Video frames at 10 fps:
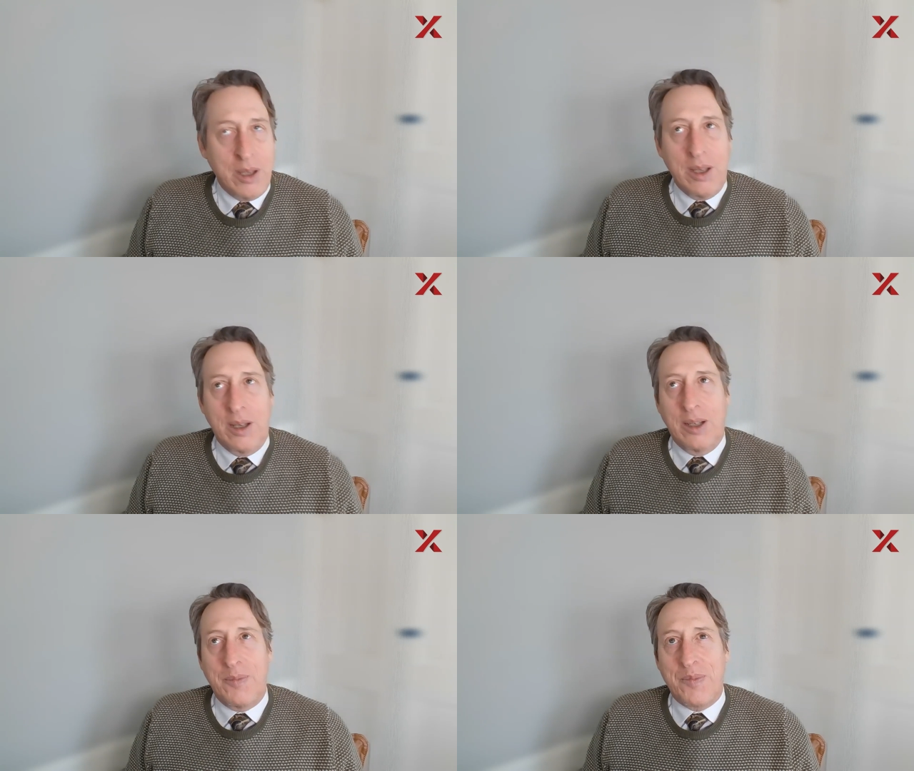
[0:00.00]

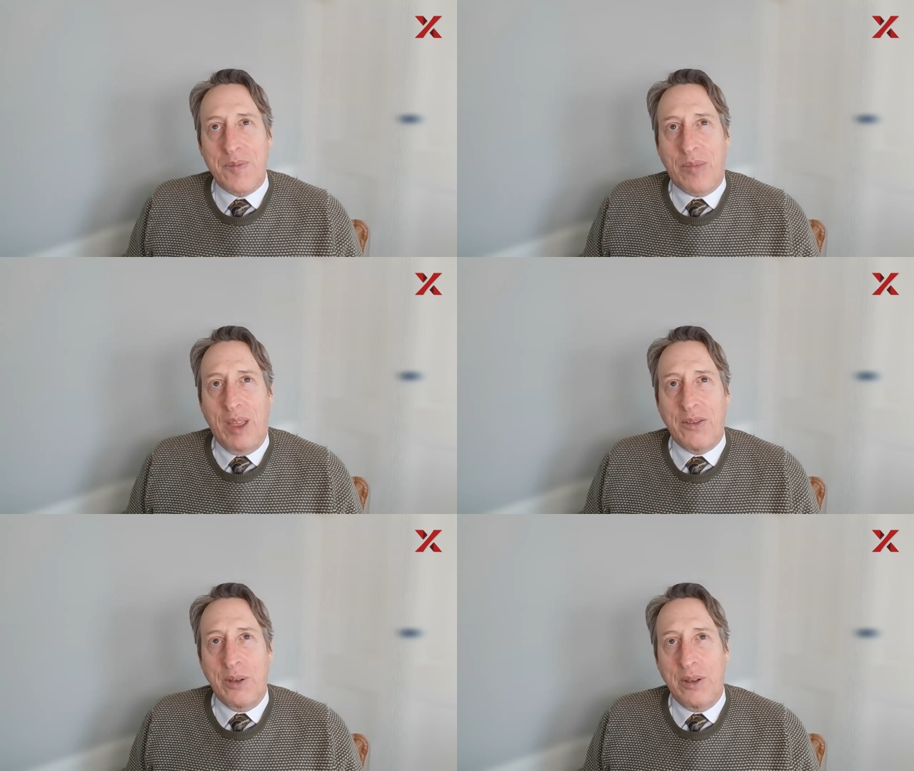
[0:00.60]
And
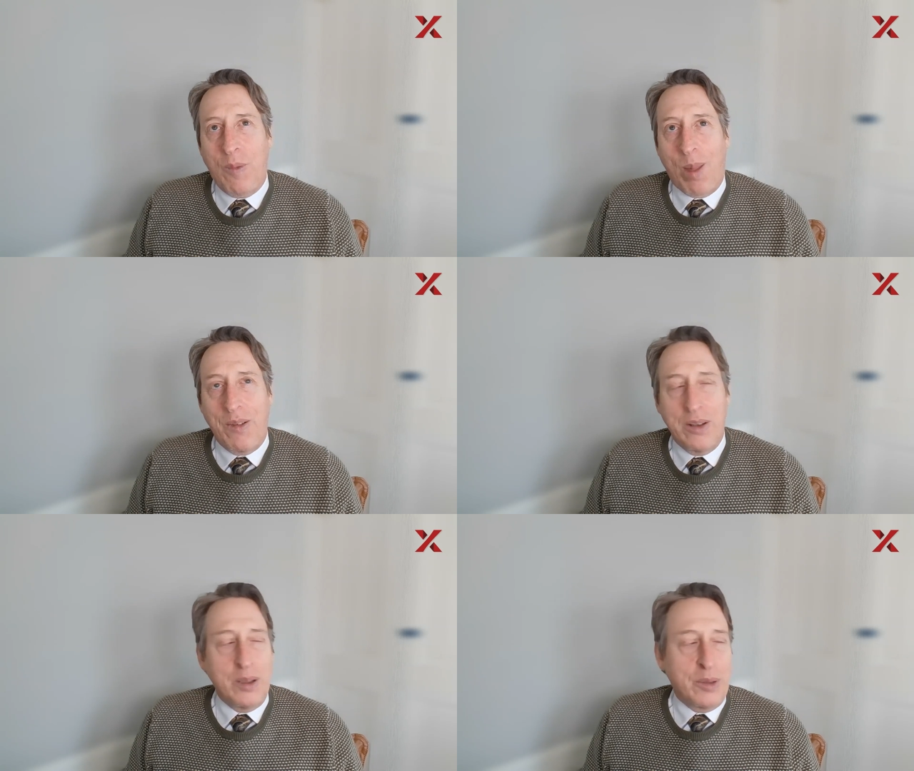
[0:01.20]
so you're
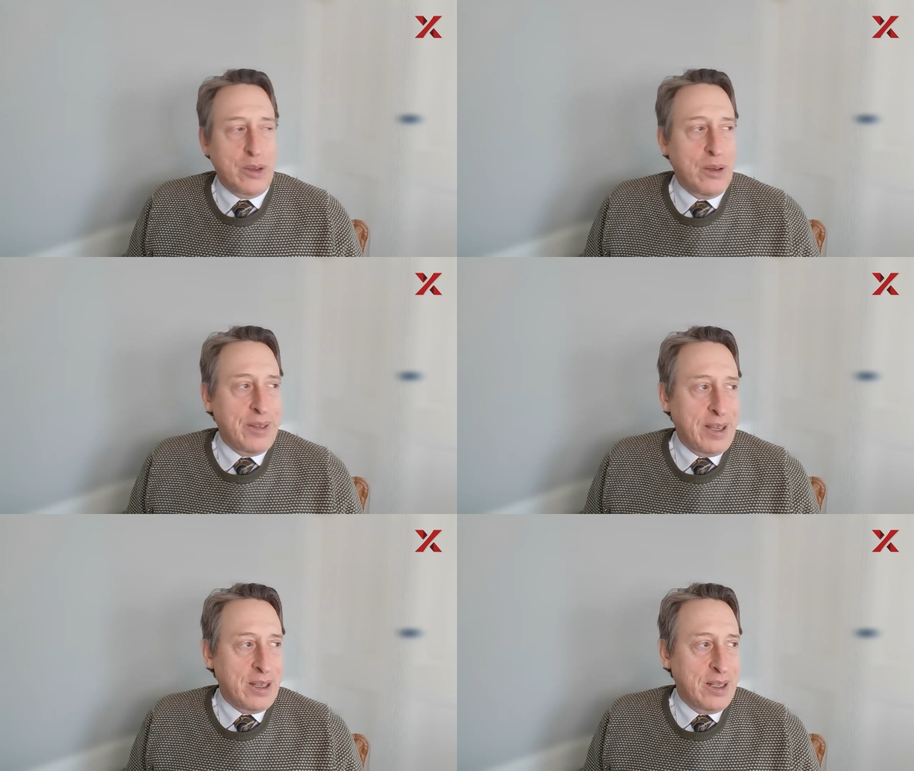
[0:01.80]
dealing with all
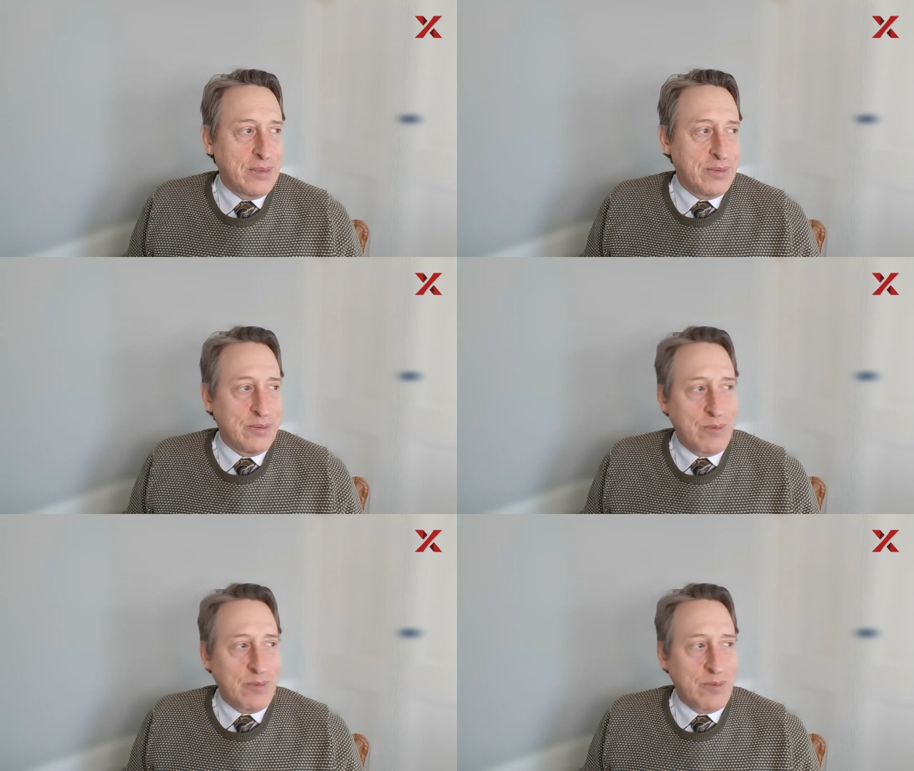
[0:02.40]
that kind of